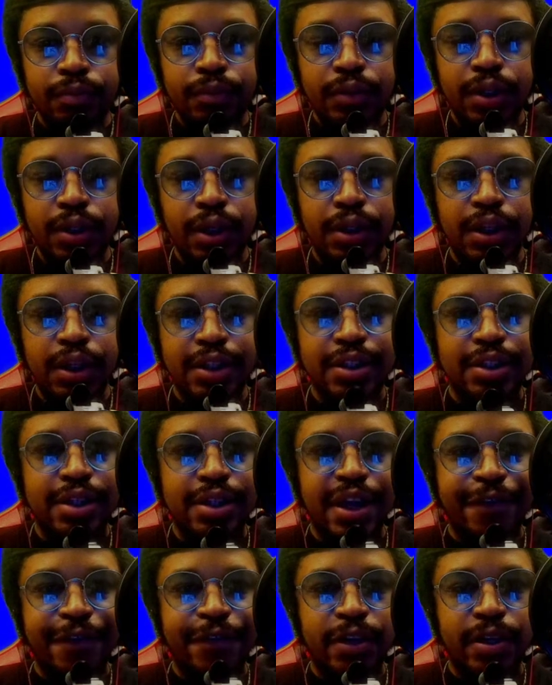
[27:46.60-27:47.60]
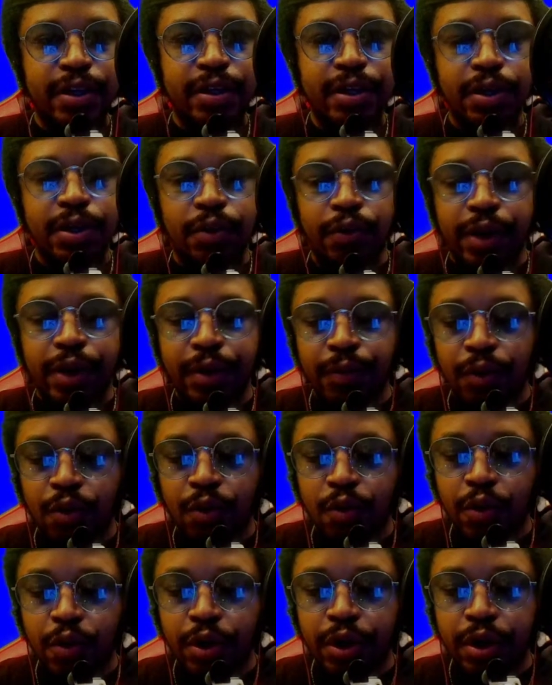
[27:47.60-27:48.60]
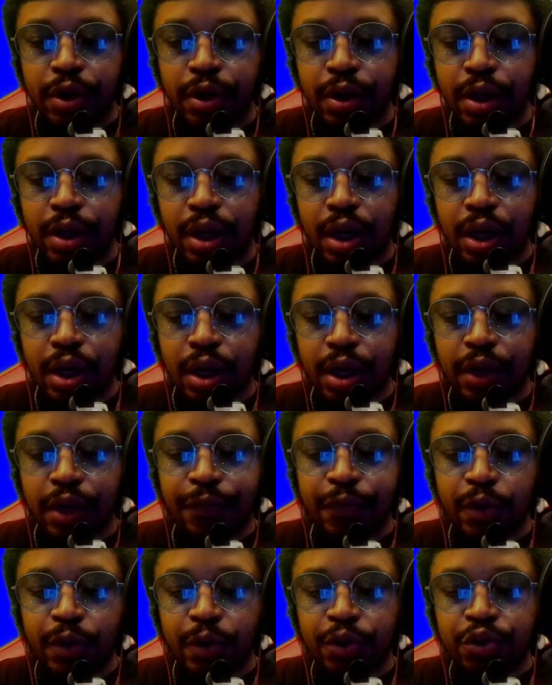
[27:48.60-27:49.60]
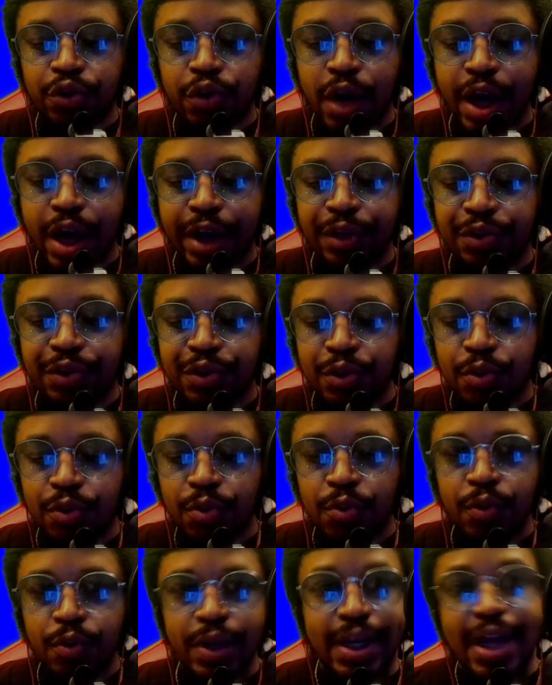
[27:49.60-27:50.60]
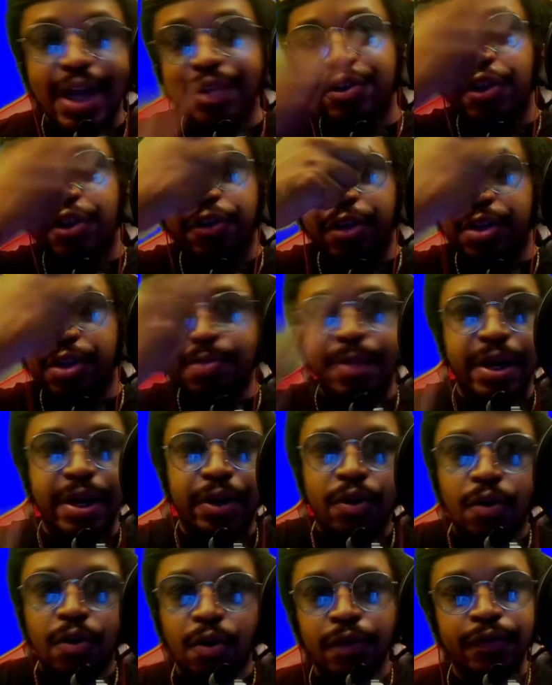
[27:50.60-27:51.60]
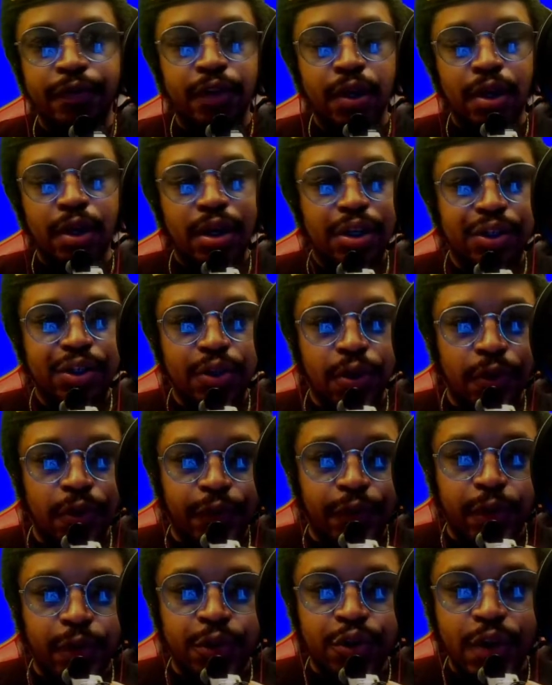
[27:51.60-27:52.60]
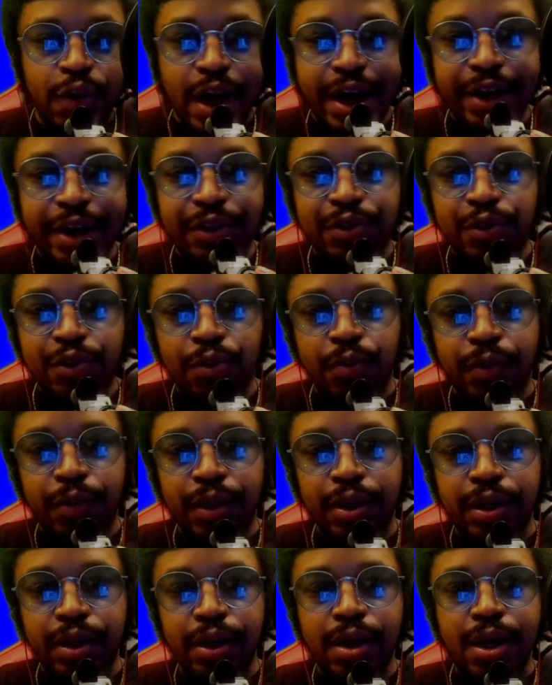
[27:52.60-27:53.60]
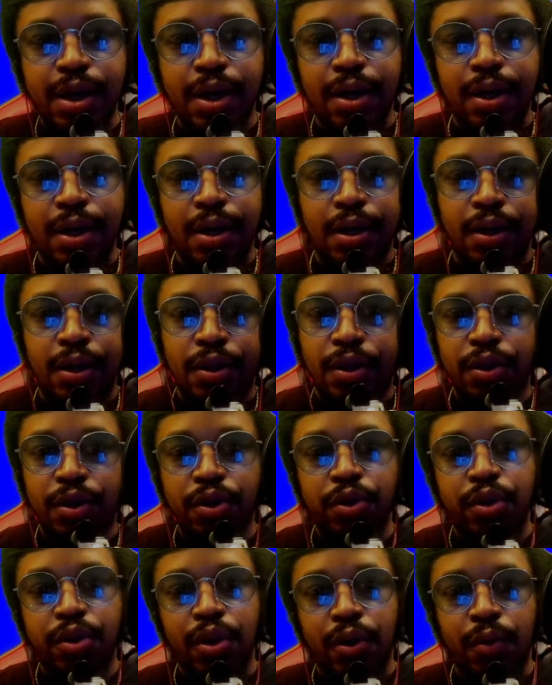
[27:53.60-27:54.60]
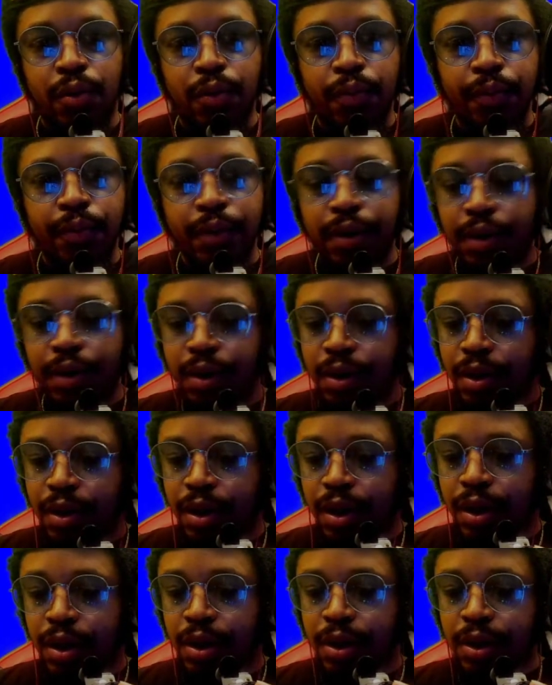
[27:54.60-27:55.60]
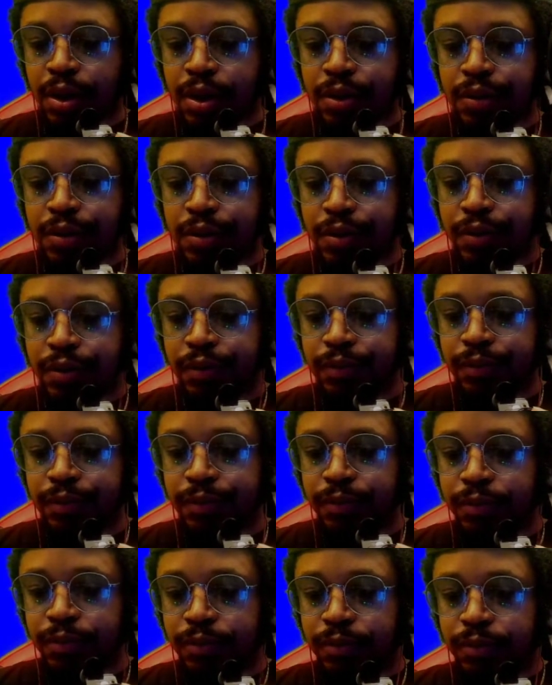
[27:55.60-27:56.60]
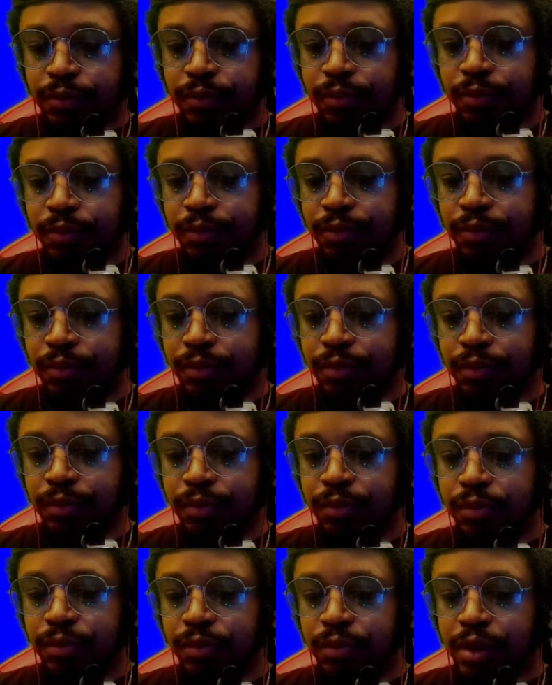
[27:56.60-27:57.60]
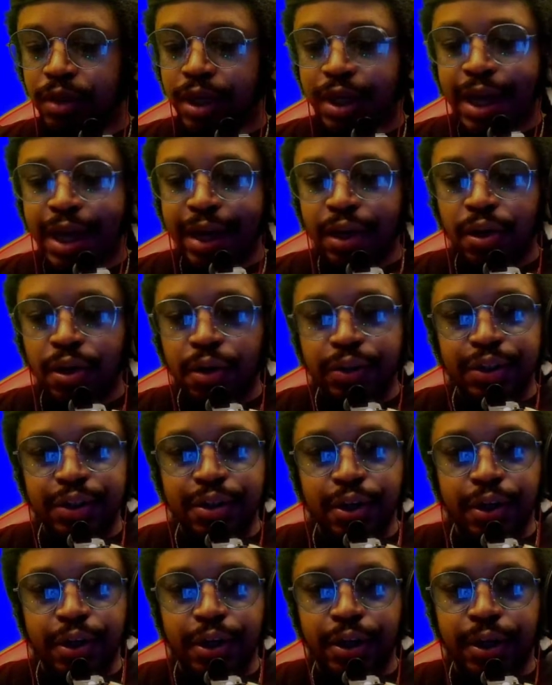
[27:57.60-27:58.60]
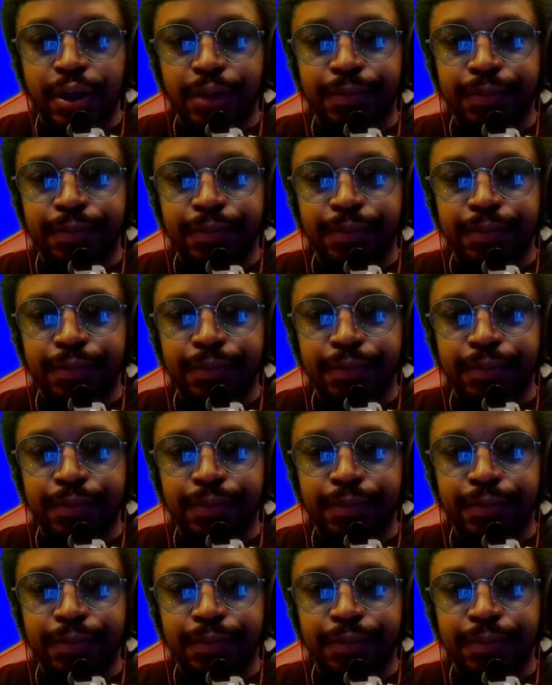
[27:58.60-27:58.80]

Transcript: this is definitely a great recorder if you're trying to, and I turned this mic off. So if you're trying to really uh and I can always turn it up.